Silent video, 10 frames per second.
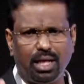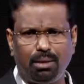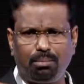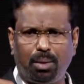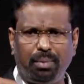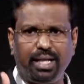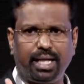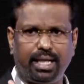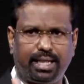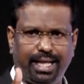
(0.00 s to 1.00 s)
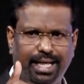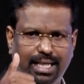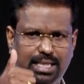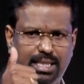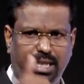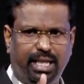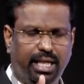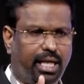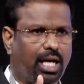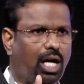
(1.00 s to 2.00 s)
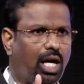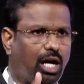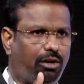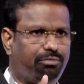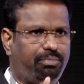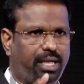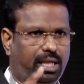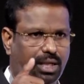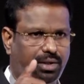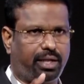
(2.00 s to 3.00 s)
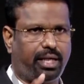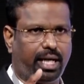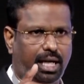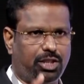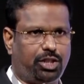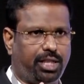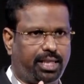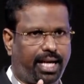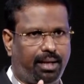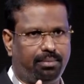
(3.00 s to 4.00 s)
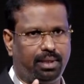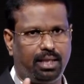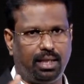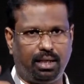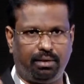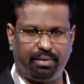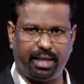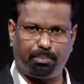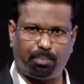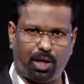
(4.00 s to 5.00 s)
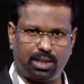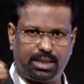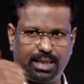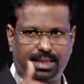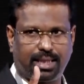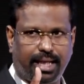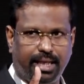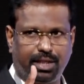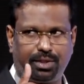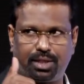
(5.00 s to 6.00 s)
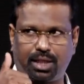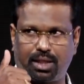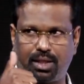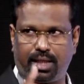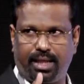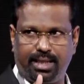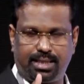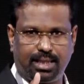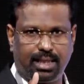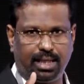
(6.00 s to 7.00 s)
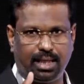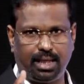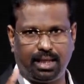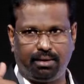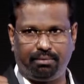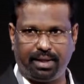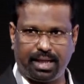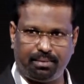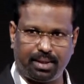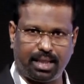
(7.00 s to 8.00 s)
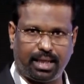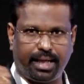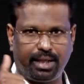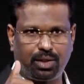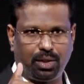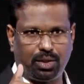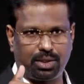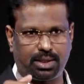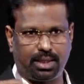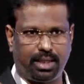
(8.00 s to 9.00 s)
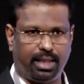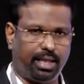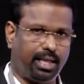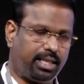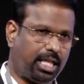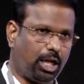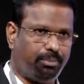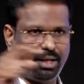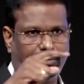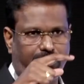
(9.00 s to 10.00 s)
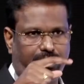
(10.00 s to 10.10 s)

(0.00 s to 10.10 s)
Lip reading: moment I take a cine of my coronary angiogram, when I pass this light into the coronaries, wherever the light goes, there will be a